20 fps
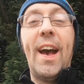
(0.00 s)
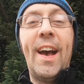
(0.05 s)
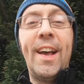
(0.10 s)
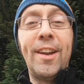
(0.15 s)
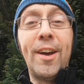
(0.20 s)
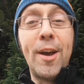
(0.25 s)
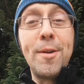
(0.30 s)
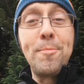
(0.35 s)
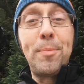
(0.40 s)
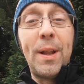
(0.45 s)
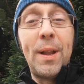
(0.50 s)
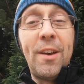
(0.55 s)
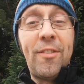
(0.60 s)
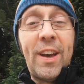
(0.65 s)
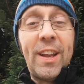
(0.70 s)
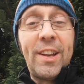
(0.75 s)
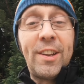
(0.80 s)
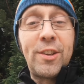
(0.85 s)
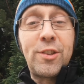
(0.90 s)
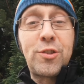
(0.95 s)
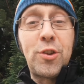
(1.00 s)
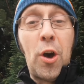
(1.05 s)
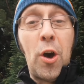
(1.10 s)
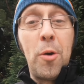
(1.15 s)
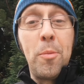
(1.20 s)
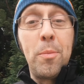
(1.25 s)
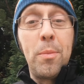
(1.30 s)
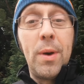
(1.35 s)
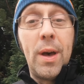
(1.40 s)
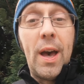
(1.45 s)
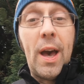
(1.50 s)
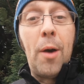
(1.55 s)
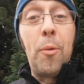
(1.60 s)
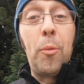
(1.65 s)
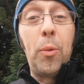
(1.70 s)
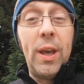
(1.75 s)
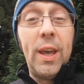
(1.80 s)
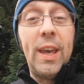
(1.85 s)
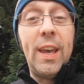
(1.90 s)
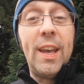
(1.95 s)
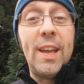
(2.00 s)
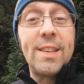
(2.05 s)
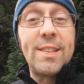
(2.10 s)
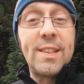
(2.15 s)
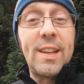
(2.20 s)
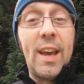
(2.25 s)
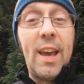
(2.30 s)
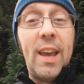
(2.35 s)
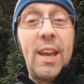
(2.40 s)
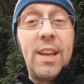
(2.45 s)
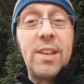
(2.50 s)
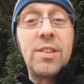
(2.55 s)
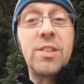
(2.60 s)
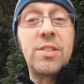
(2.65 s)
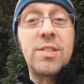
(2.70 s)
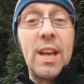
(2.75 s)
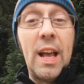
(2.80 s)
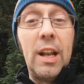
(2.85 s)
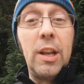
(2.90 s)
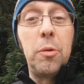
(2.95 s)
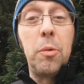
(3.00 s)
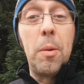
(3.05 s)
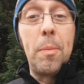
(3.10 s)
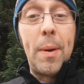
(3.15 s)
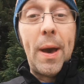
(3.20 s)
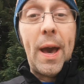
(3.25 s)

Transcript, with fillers: And I'm Blairvadach Tom, and we're here today to tell you